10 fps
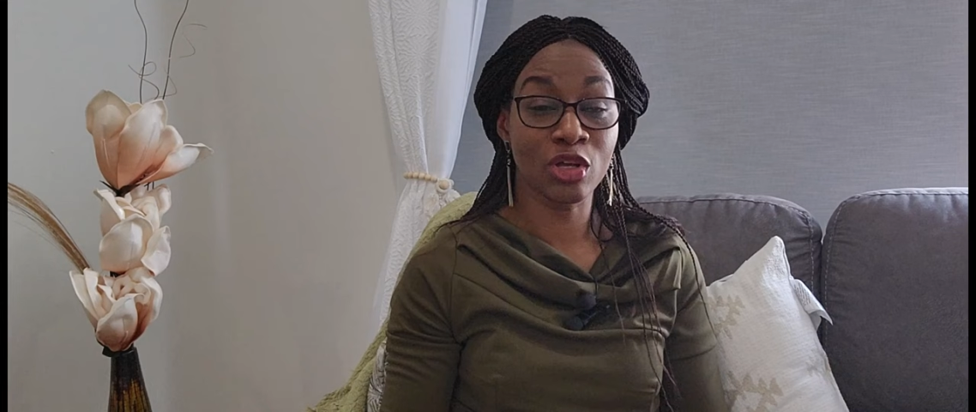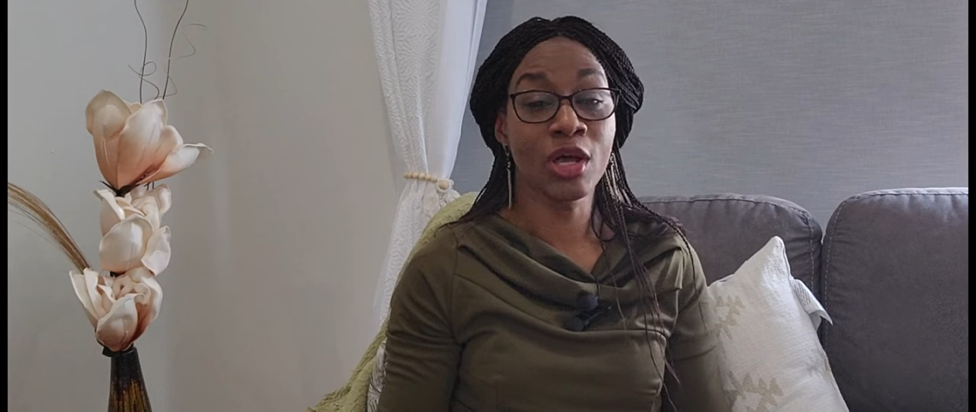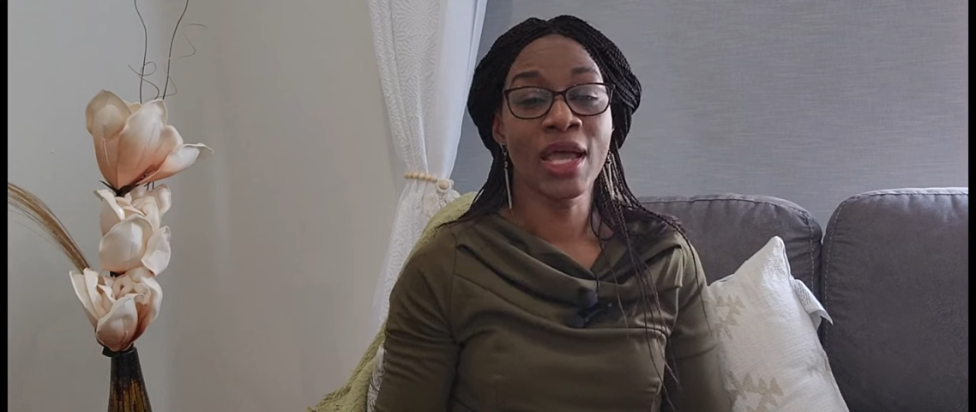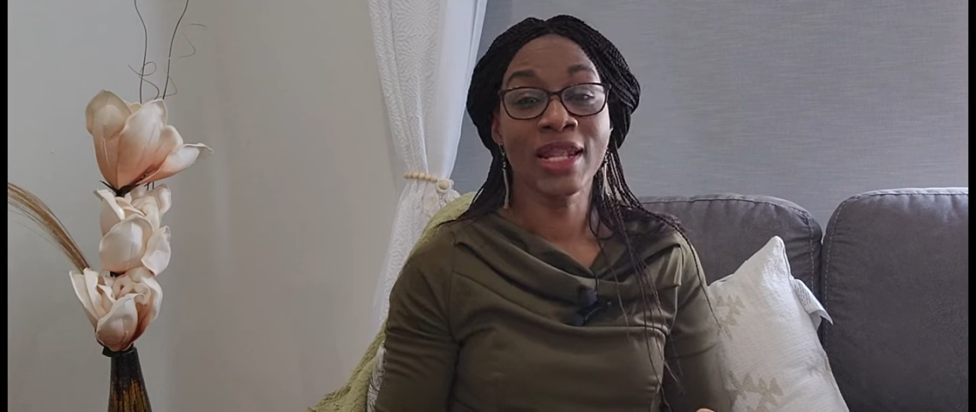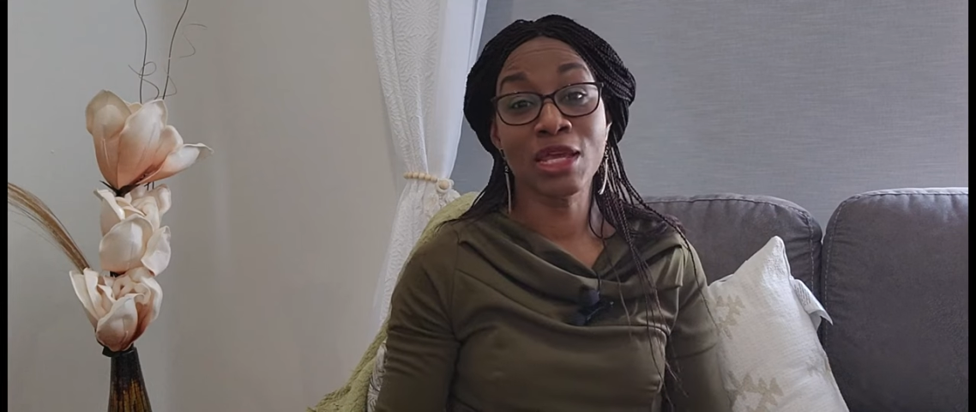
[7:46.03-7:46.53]

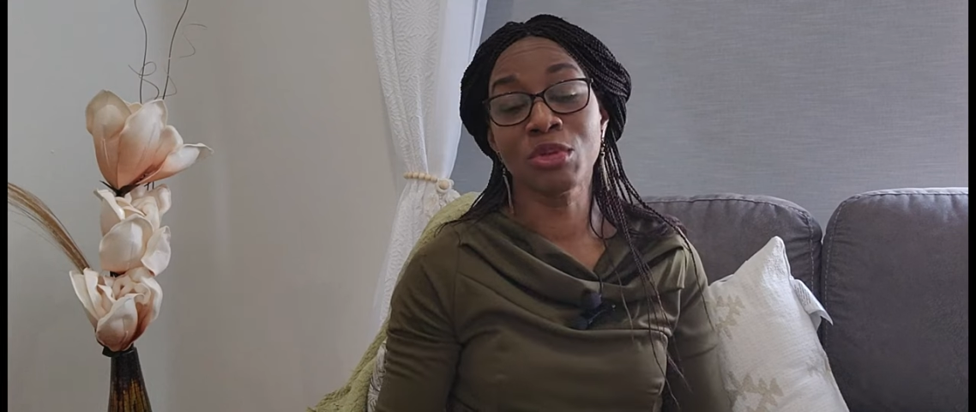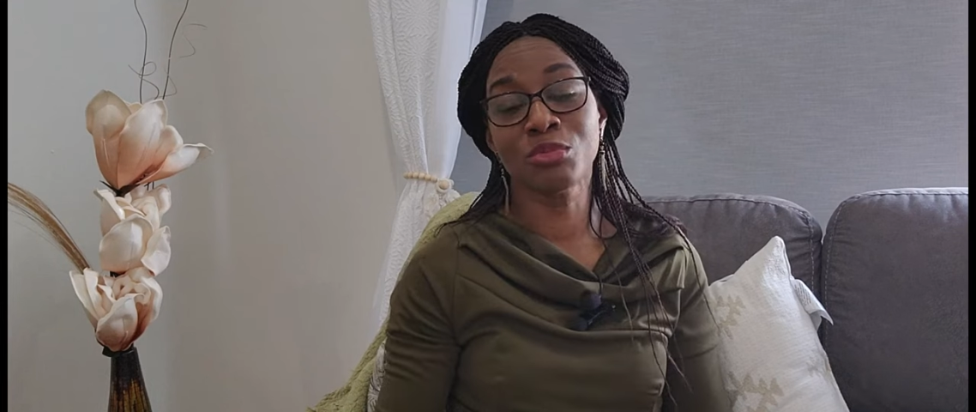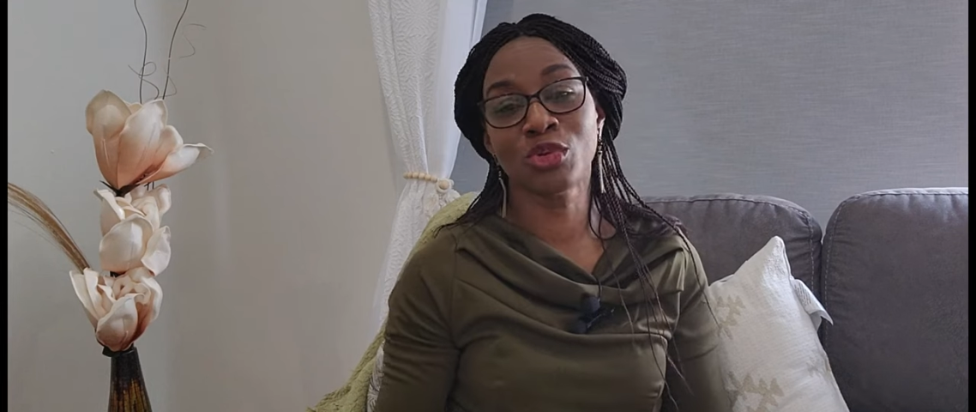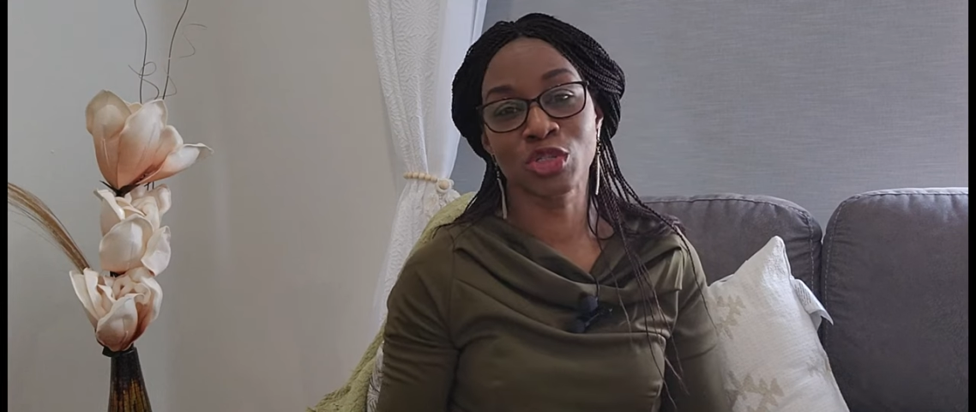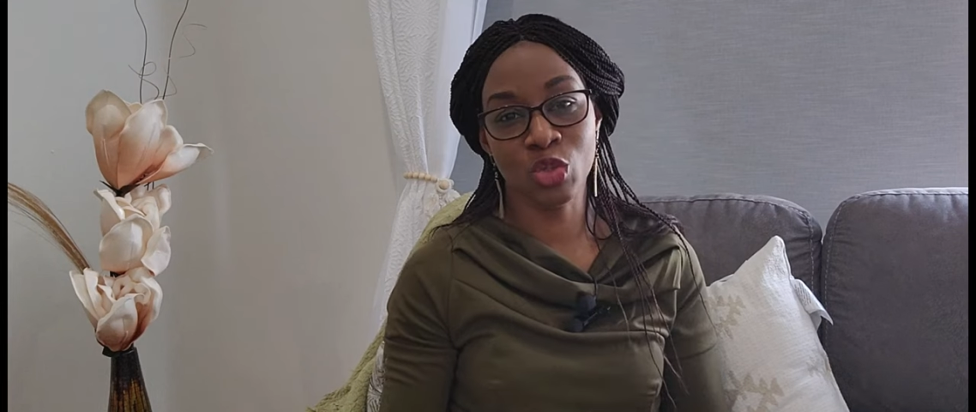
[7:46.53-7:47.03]
Let
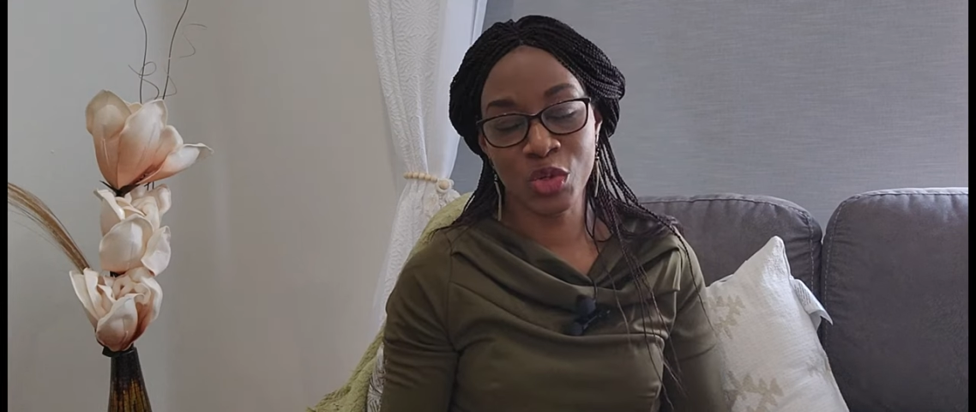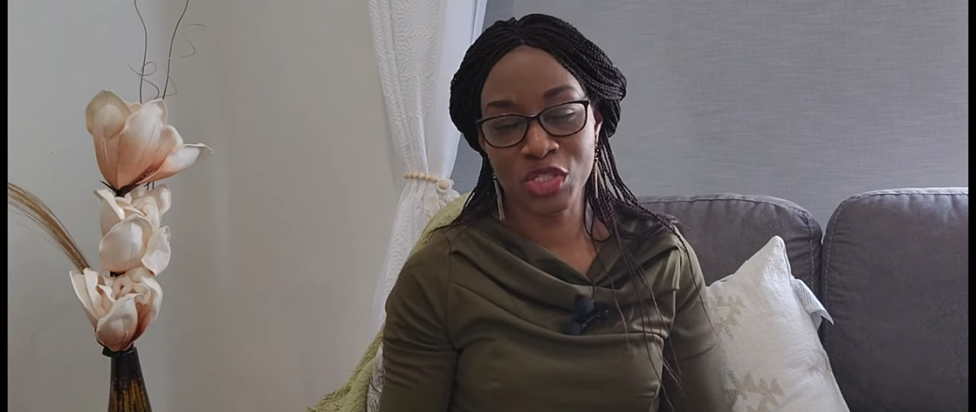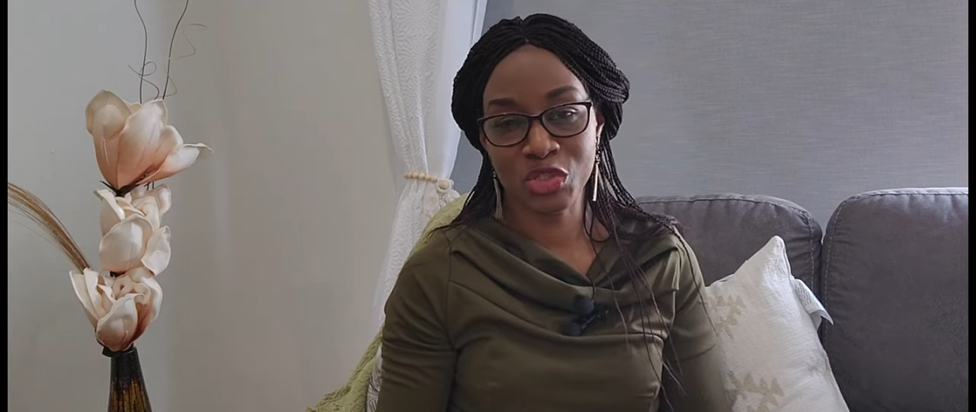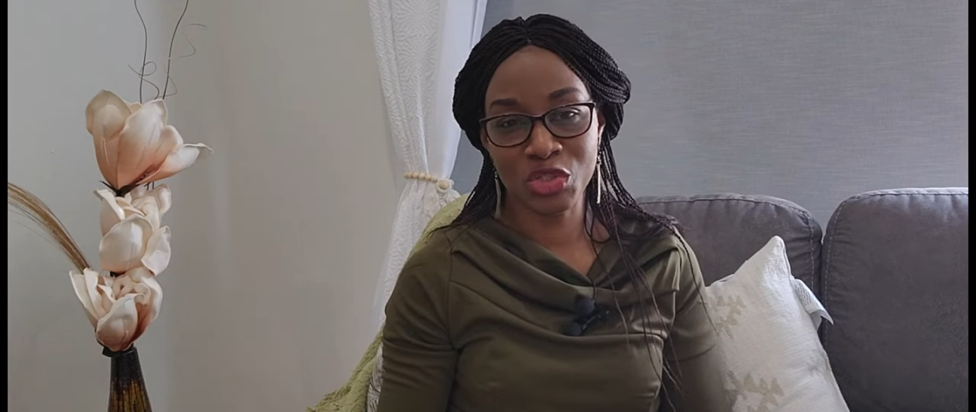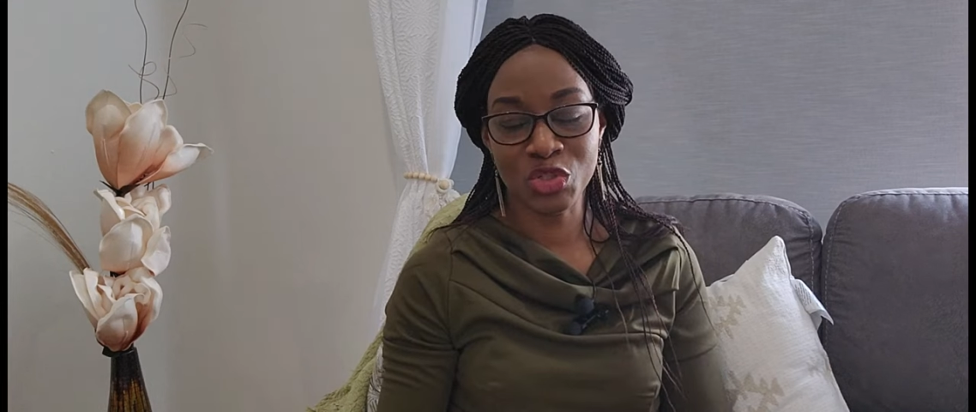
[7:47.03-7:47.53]
people also wait
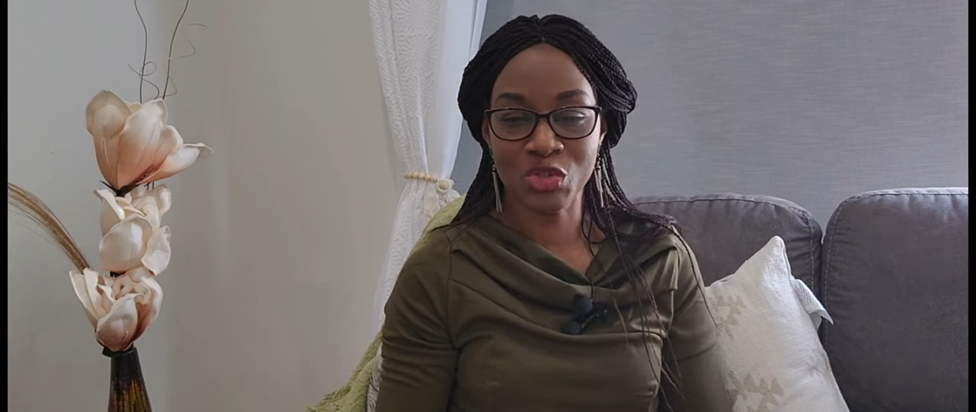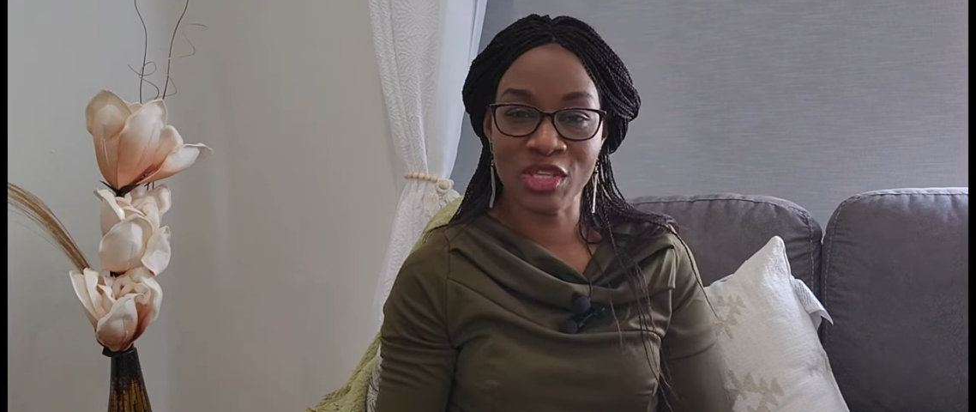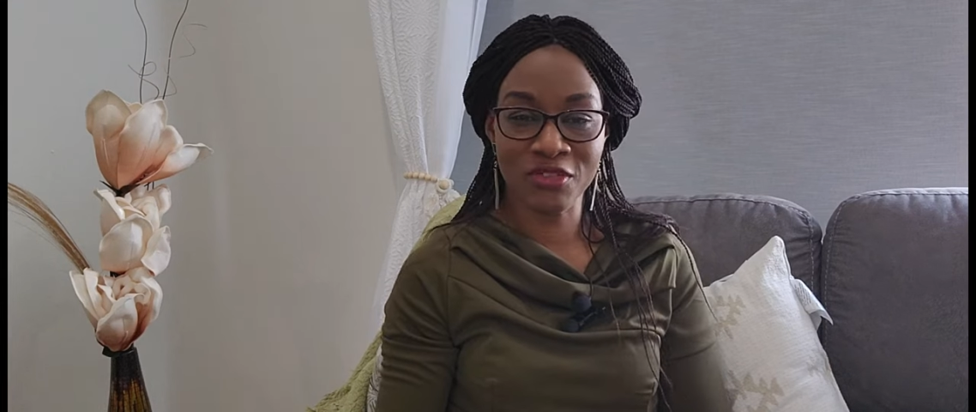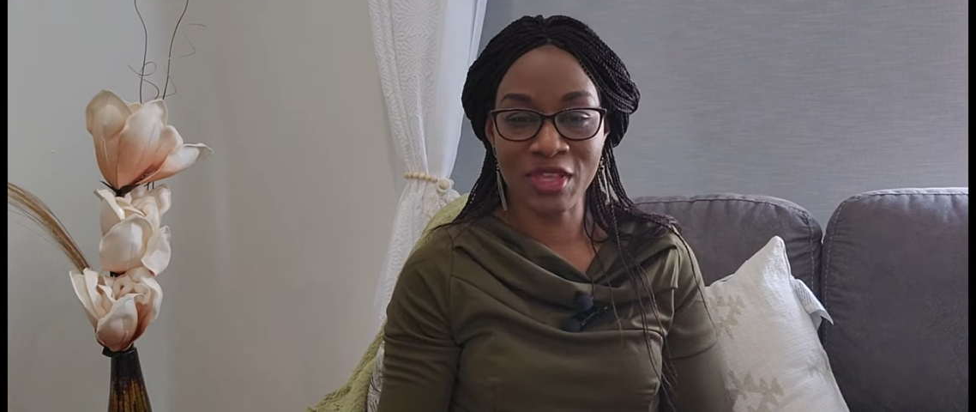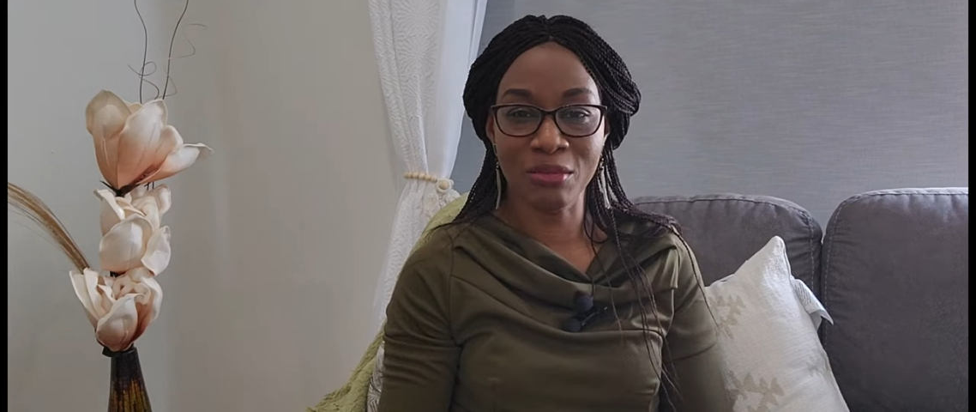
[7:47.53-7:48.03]
on you to
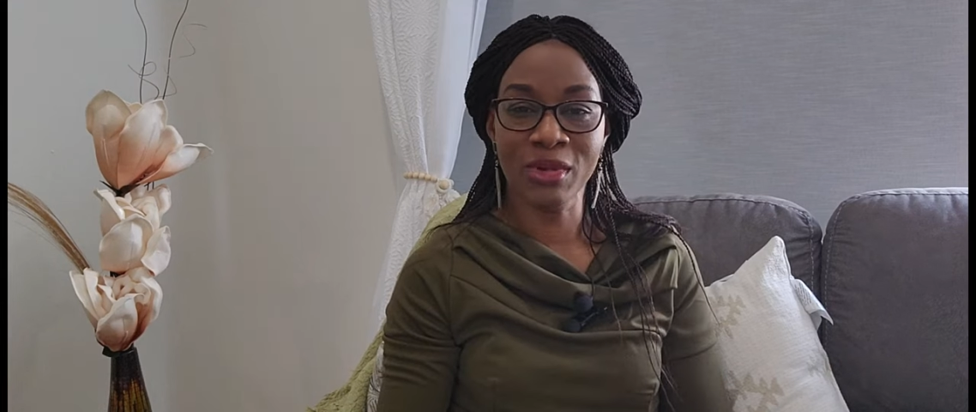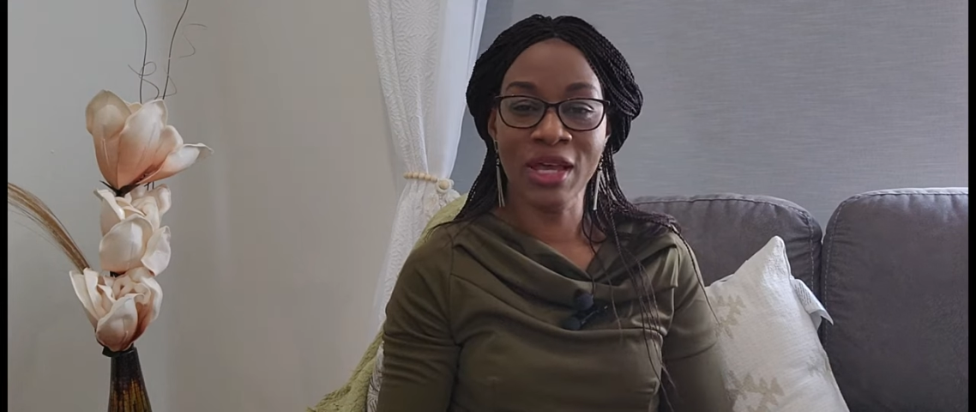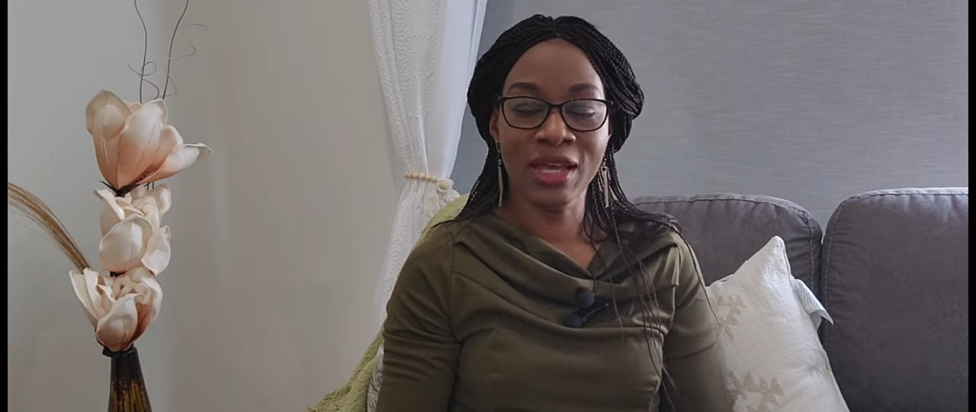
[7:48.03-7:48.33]
give them